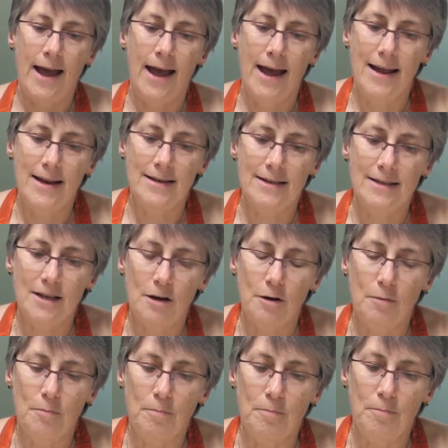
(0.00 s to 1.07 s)
and
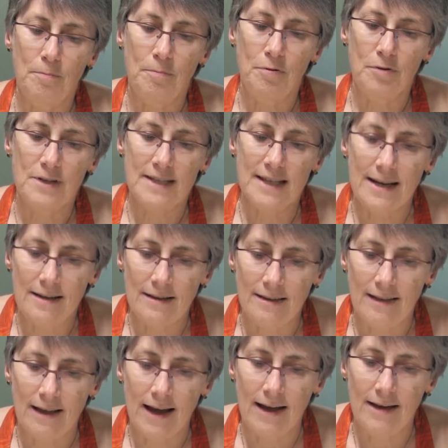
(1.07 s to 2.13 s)

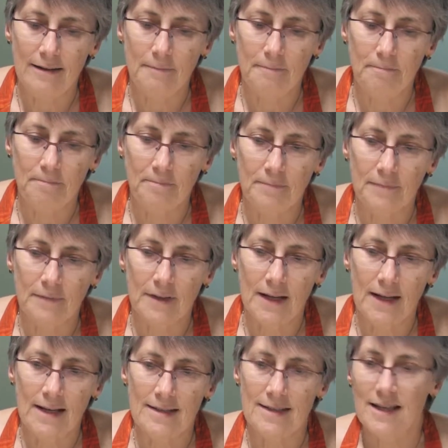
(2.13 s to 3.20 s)
present that
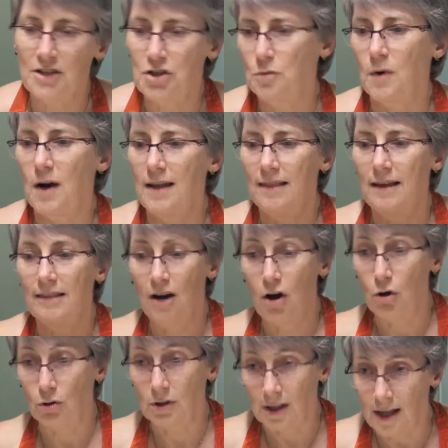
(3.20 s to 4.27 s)
in such a way that the
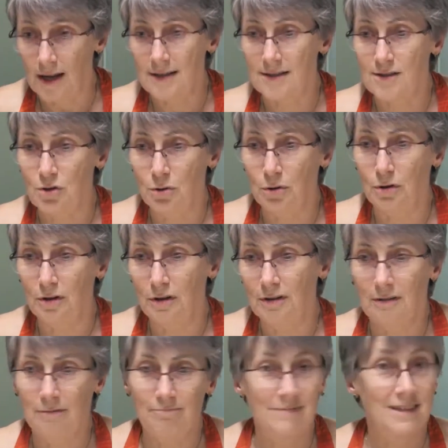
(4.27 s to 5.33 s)
whole class could
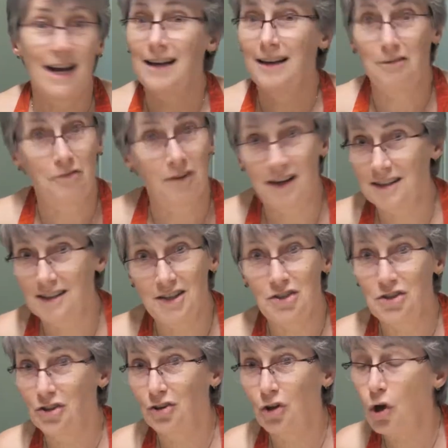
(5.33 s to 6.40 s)
take
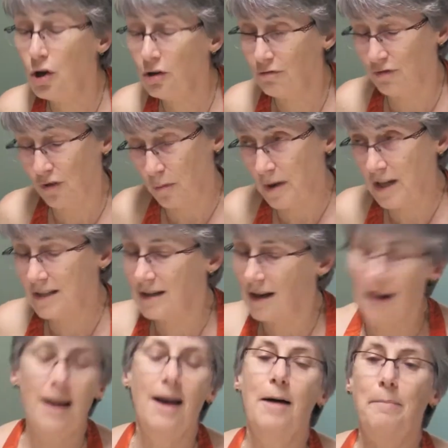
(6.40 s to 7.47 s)
advantage and learn from it,
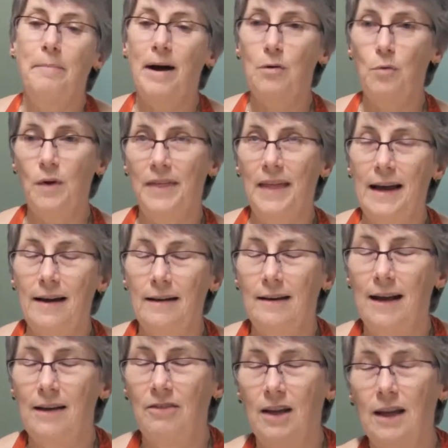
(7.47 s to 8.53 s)
but without
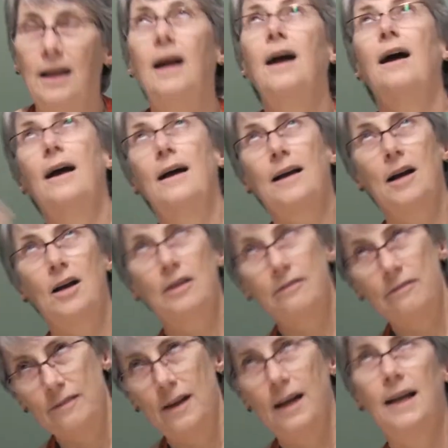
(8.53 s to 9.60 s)
having kind
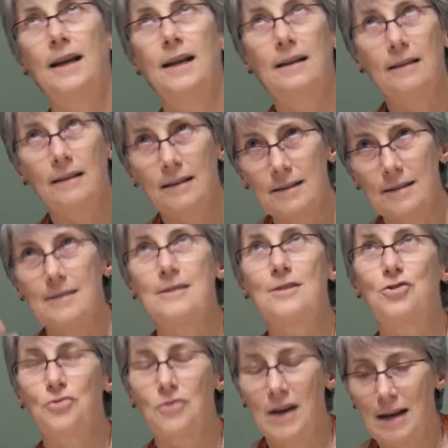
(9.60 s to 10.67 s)
of an endless
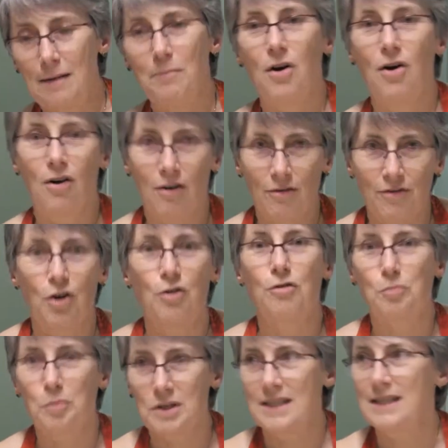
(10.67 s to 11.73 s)
stream of
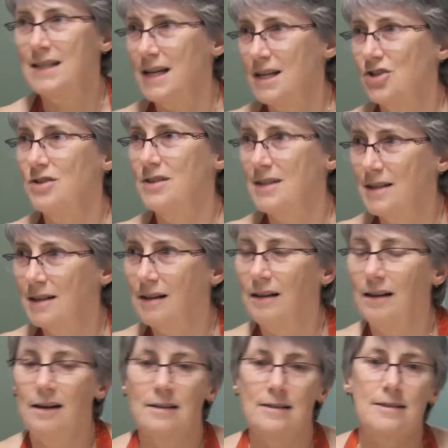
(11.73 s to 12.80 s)
oral presentations in
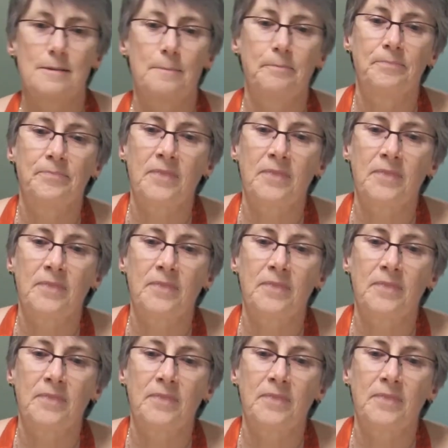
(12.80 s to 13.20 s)
class.